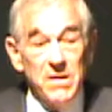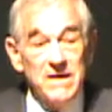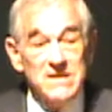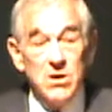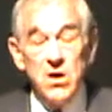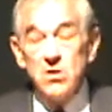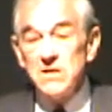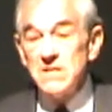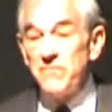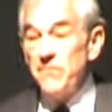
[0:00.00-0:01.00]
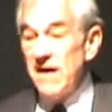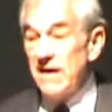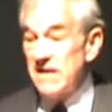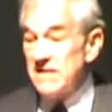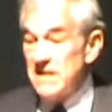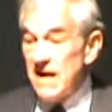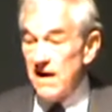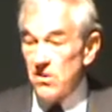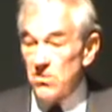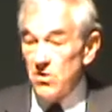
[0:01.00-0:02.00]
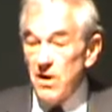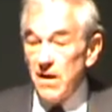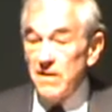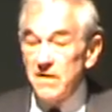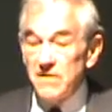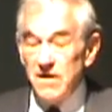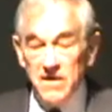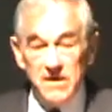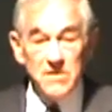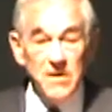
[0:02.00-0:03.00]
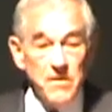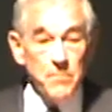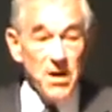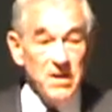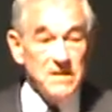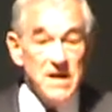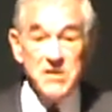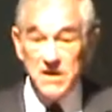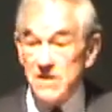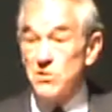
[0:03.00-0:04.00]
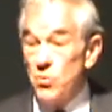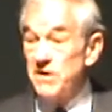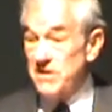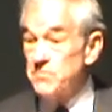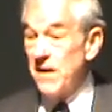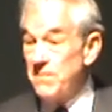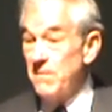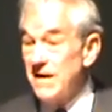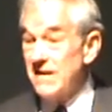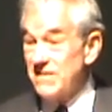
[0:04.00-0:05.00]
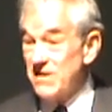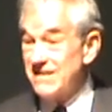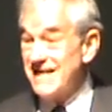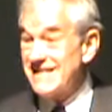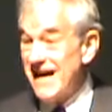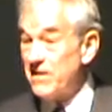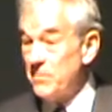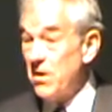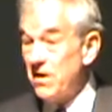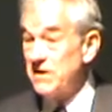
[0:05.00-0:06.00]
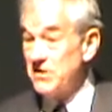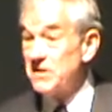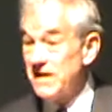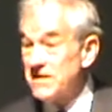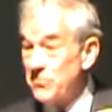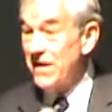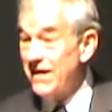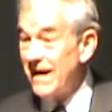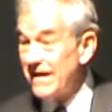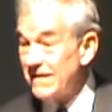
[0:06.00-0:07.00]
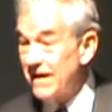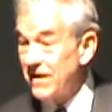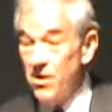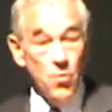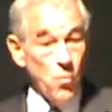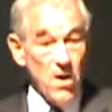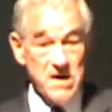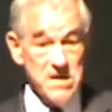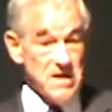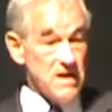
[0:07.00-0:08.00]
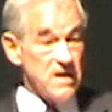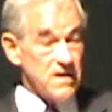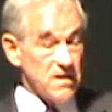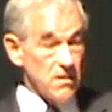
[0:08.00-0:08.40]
But as long as the Fed is there, the politician is going to spend money, because that's how the politician gets reelected. What do you need?